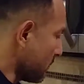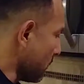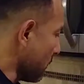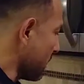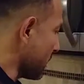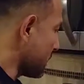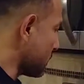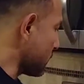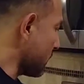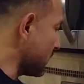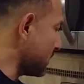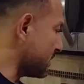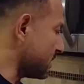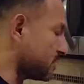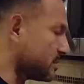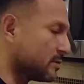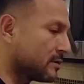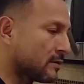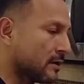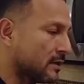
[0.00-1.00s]
With
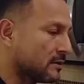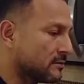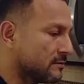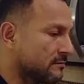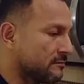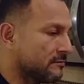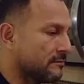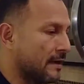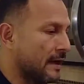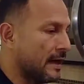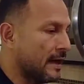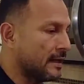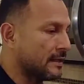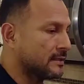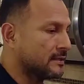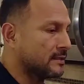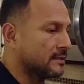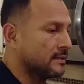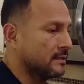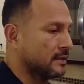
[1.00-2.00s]
22 grams of fat,
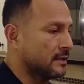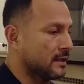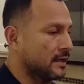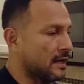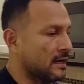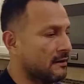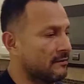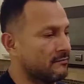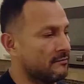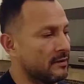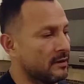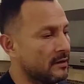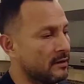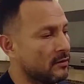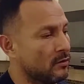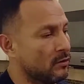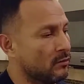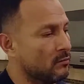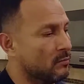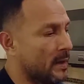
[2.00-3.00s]
and I have a
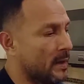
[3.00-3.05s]
whole